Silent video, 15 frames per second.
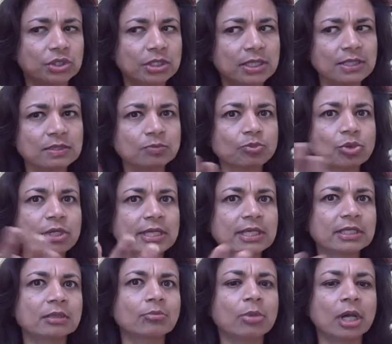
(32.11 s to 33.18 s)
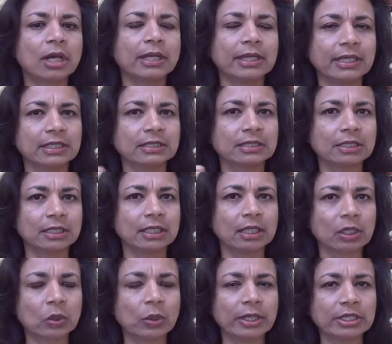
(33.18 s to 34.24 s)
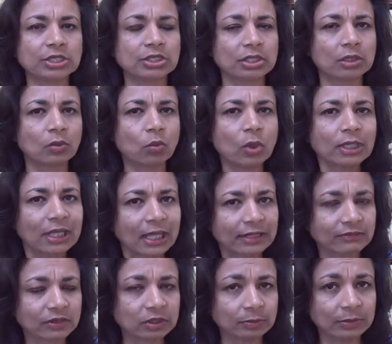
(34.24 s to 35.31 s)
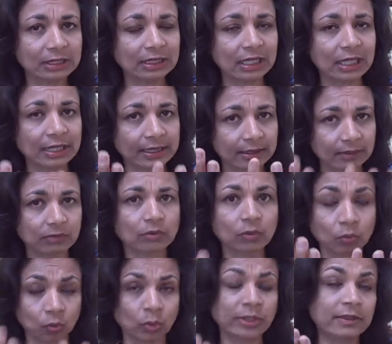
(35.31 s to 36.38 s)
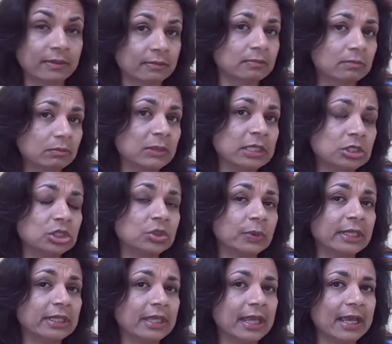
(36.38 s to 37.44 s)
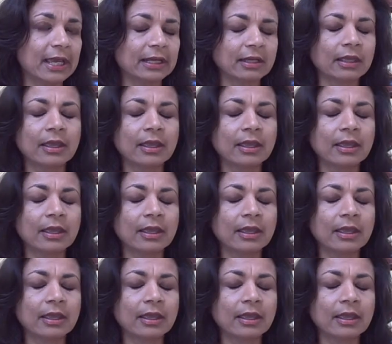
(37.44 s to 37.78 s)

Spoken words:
just bringing the body into the equation and what life could be like in doing that.